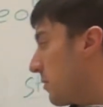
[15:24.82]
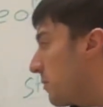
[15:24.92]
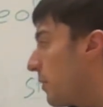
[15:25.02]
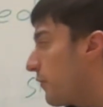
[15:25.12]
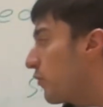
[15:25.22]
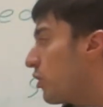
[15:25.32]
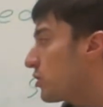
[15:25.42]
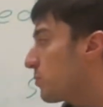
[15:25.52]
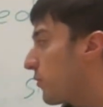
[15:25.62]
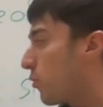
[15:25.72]
But
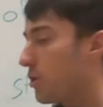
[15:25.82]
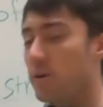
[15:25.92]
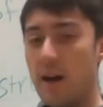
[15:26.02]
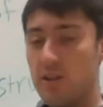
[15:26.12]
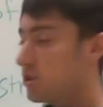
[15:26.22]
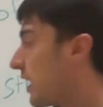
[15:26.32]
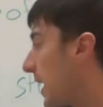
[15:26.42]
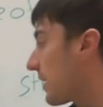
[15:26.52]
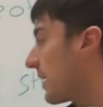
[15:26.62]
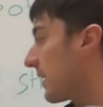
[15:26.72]
first, before you actually
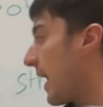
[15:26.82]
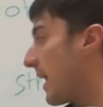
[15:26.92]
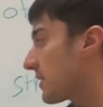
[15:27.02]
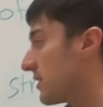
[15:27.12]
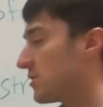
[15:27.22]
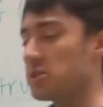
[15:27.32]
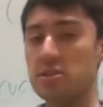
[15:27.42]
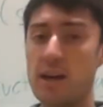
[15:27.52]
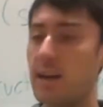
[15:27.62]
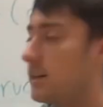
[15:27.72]
can access
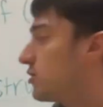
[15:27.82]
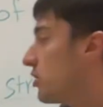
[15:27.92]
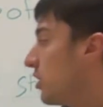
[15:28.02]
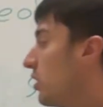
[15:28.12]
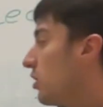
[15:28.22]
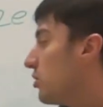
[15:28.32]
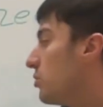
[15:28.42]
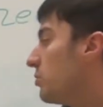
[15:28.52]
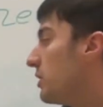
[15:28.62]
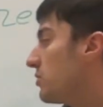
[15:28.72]
this age,
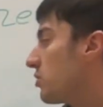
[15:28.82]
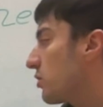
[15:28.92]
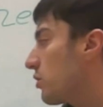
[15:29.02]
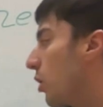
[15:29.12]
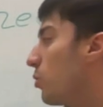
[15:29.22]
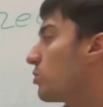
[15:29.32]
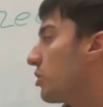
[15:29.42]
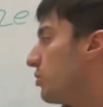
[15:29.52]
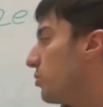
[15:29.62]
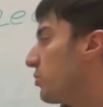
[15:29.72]
you need to go
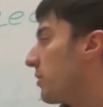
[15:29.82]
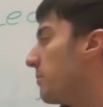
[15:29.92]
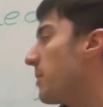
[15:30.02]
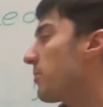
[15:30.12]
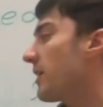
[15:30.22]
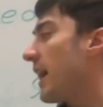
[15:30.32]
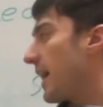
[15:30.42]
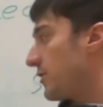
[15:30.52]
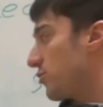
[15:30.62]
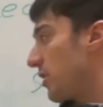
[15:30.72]
to the memory
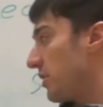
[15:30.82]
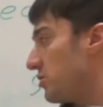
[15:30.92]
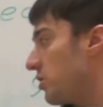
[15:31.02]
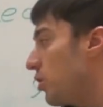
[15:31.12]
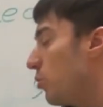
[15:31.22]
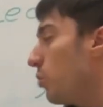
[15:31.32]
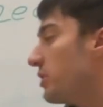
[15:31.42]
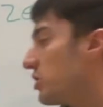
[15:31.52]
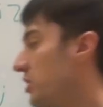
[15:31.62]
address, which